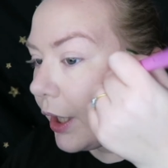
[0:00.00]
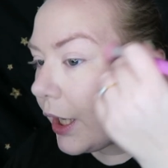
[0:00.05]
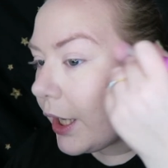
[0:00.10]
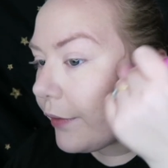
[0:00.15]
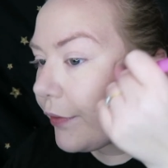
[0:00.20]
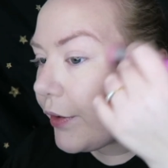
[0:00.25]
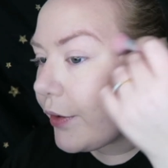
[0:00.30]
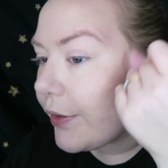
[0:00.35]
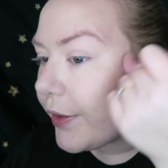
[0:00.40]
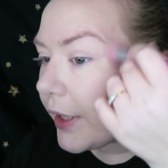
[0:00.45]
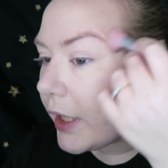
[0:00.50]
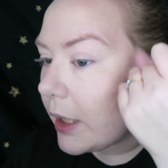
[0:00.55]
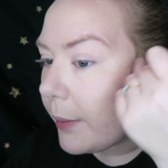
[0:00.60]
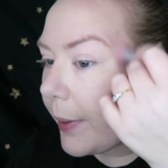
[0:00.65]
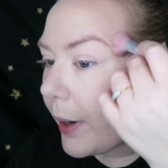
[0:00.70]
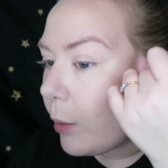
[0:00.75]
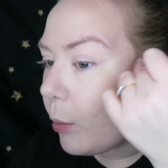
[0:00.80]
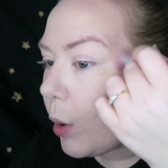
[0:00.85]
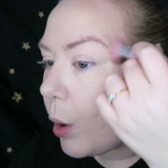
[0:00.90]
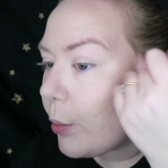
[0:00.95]
If you think
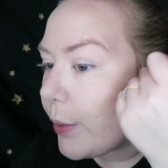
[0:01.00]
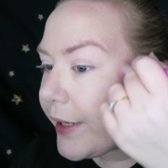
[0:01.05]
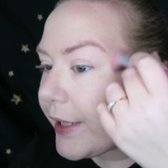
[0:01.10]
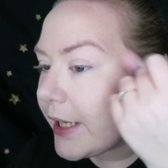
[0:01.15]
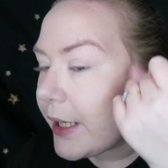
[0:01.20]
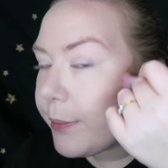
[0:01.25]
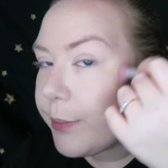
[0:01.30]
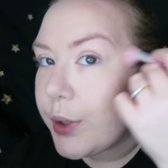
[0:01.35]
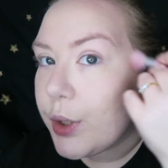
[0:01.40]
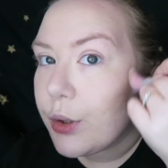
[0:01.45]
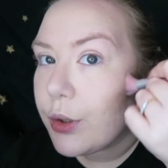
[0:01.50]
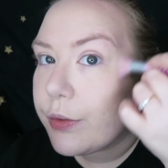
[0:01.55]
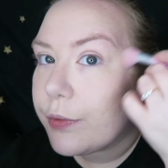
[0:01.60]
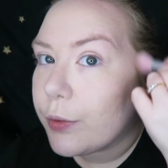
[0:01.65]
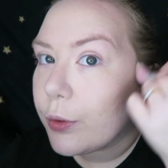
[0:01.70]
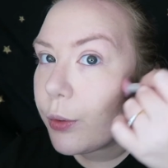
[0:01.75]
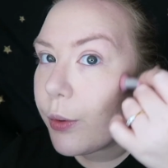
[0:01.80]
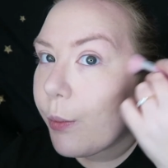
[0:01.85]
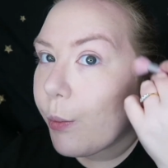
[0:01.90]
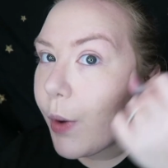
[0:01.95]
about what we deem
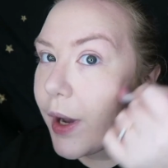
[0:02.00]
beautiful in